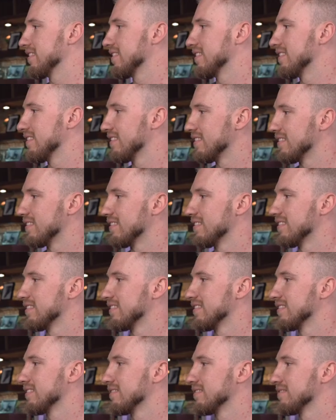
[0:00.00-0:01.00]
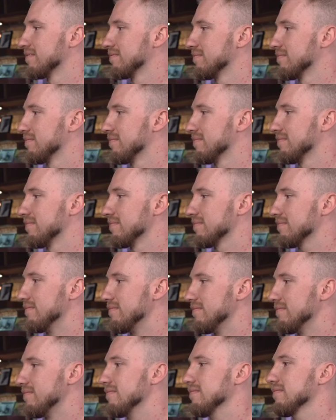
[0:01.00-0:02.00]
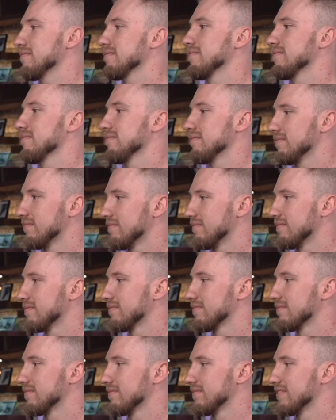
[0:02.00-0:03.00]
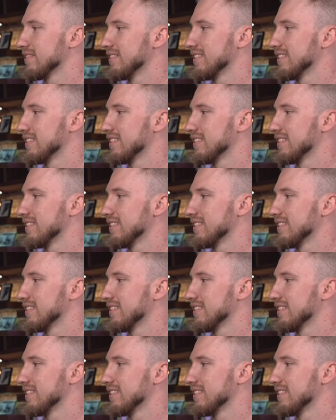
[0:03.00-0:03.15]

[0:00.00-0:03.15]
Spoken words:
(silent)